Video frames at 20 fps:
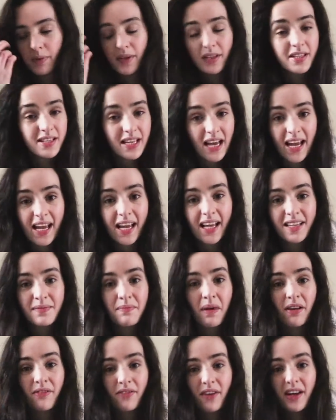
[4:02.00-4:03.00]
But today is
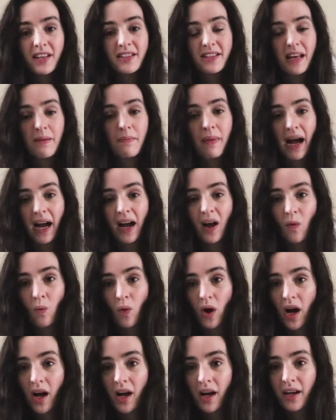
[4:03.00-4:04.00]
my first day back at
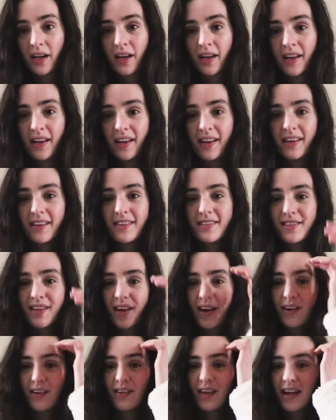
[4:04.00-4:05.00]
work,
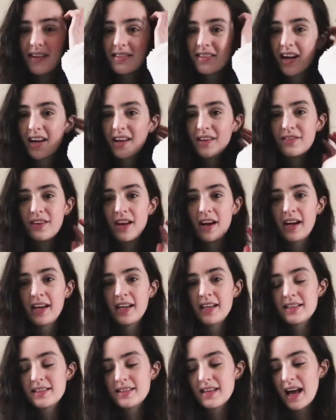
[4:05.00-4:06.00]
so that's kind of
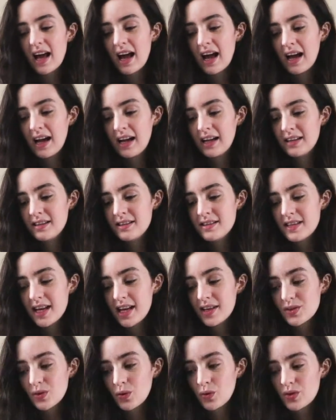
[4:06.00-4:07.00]
nice. And
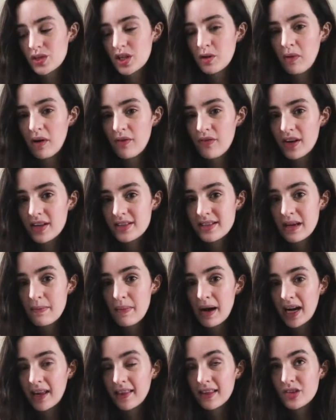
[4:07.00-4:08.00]
it's also my first day
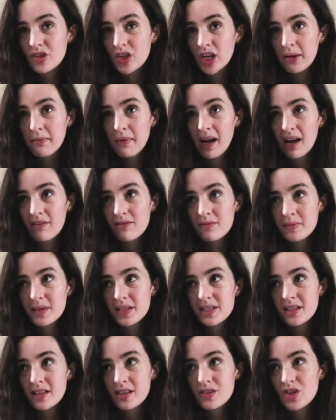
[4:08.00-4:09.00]
back at the gym. I haven't
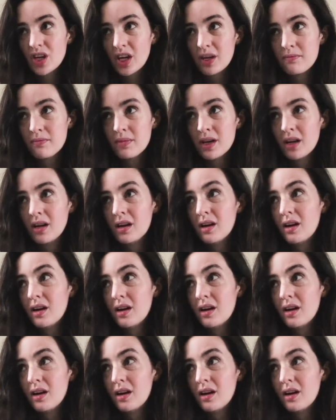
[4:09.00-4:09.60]
been to the gym